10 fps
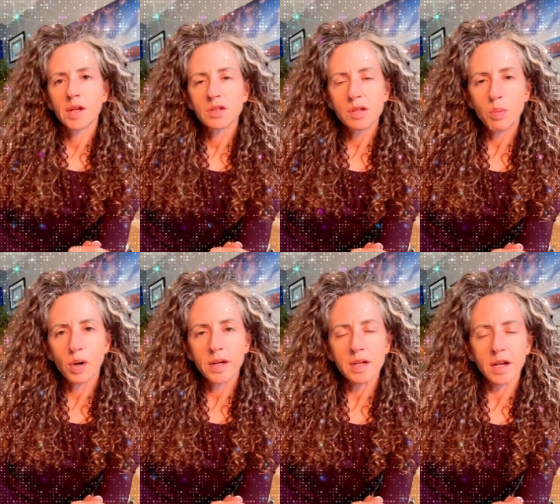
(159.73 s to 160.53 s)

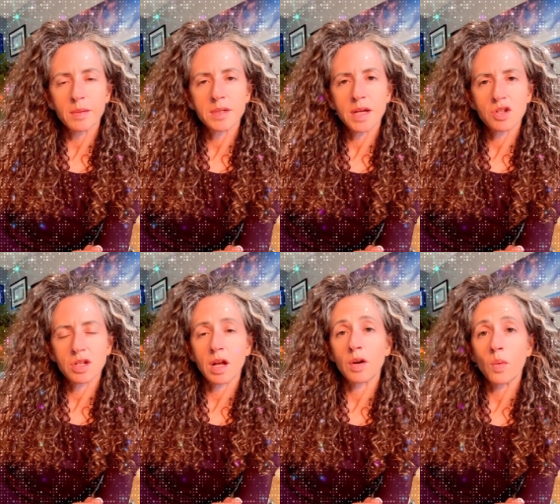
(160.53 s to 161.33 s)
supporting
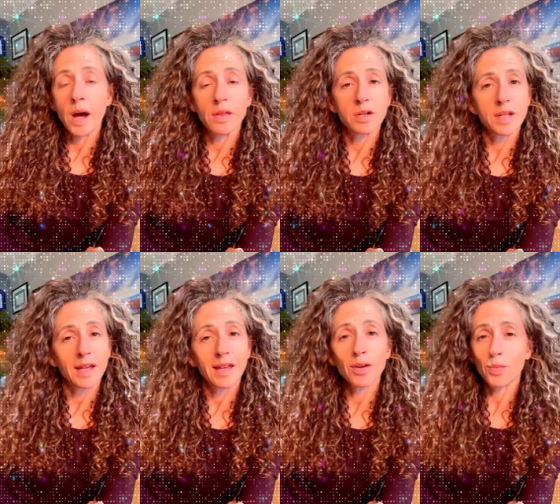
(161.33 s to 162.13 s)
documentation on why they're
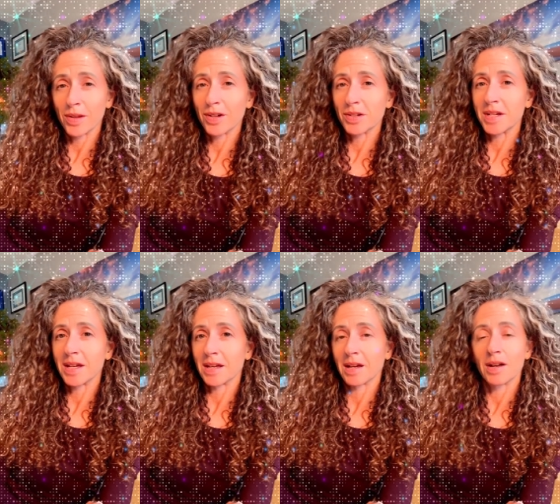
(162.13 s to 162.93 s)
taking what they're
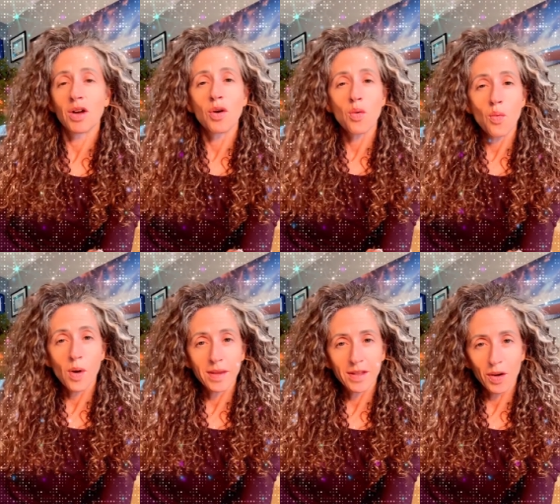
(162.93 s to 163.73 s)
taking
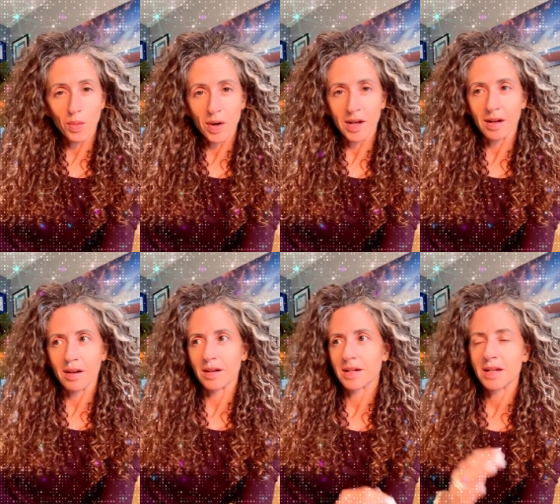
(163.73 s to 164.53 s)
what they're working
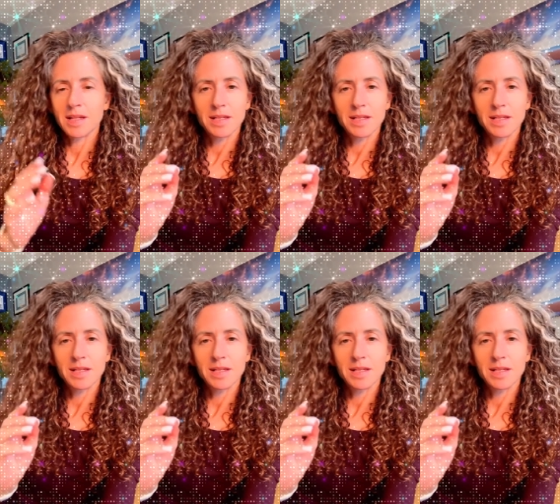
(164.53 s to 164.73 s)
on,